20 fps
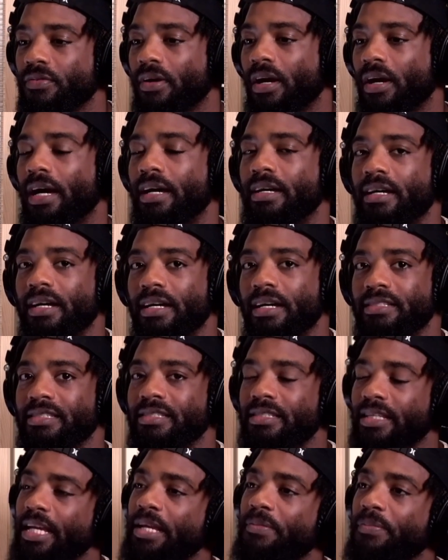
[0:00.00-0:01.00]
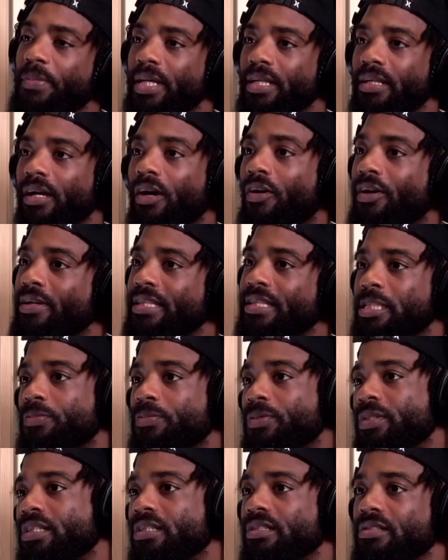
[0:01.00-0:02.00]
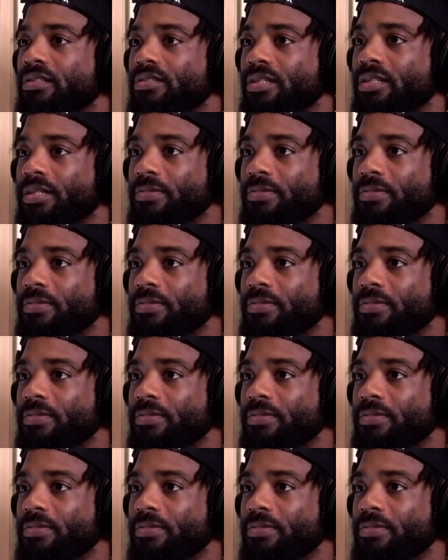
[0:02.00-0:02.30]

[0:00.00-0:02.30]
a statement on this particular subject?